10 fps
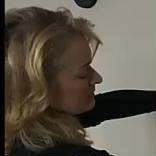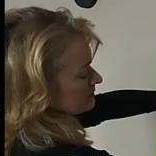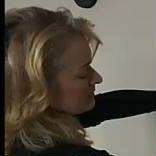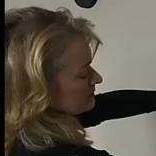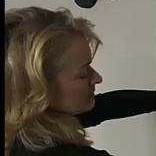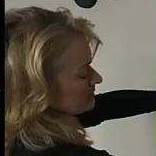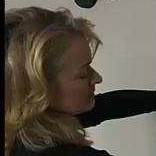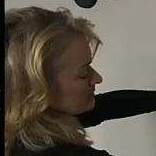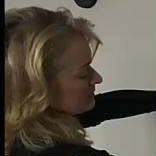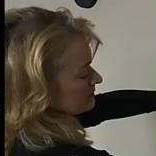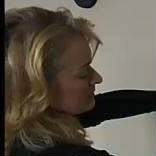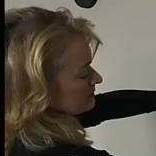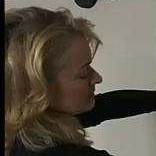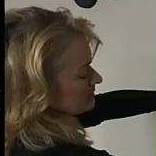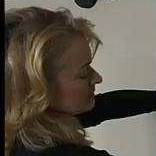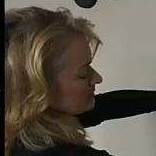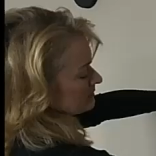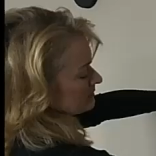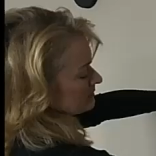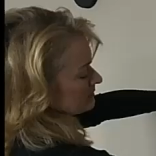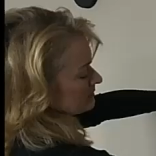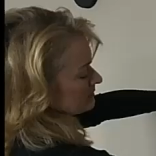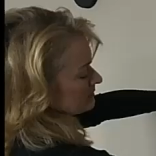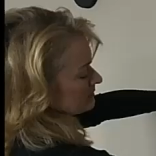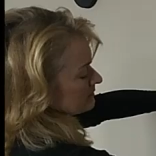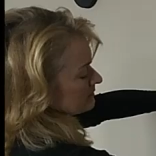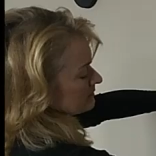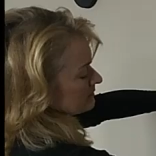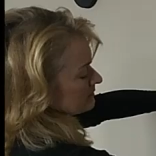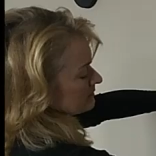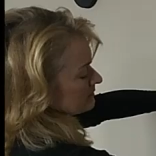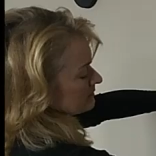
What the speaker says: No one is speaking in this clip.